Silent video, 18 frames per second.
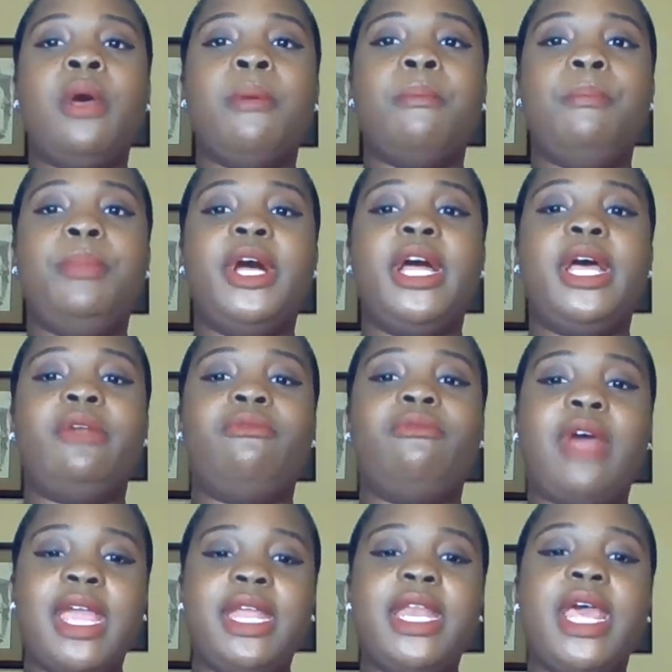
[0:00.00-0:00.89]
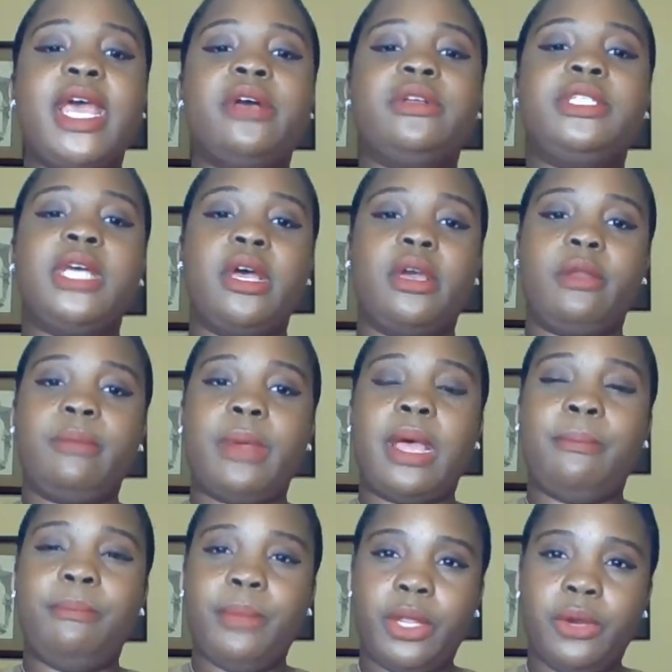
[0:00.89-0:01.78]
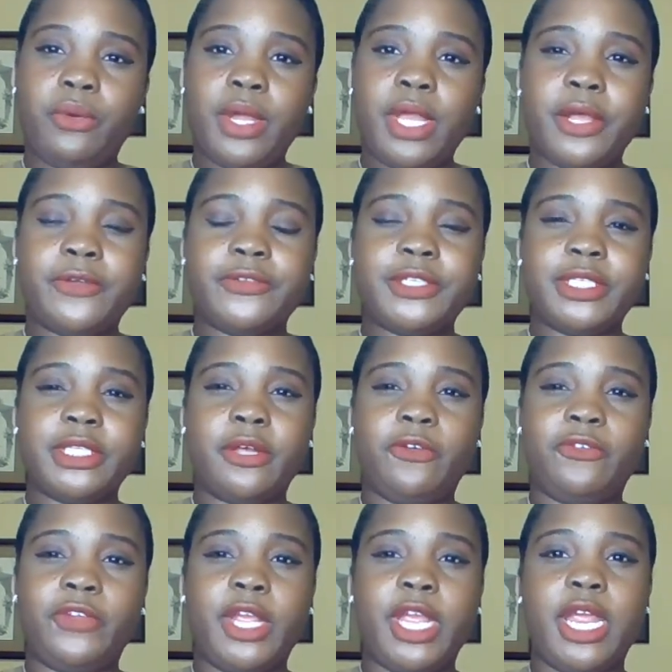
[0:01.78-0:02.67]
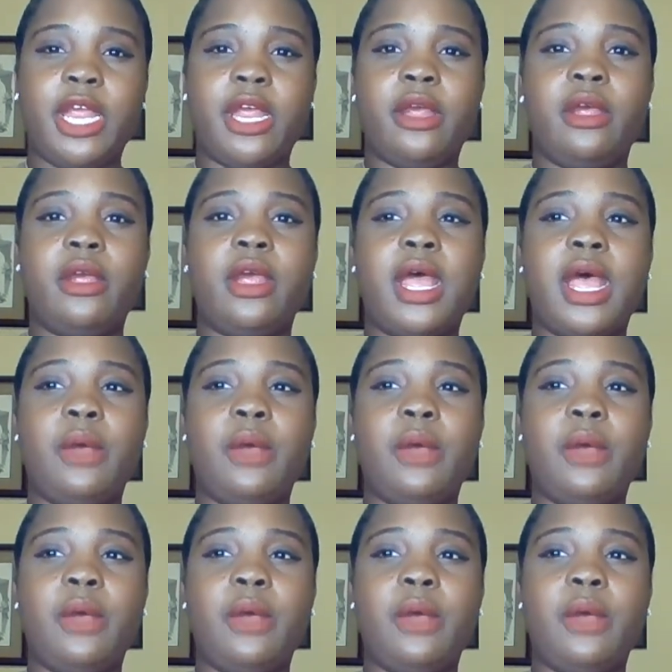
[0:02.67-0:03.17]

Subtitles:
But right now, talking about mental health self care,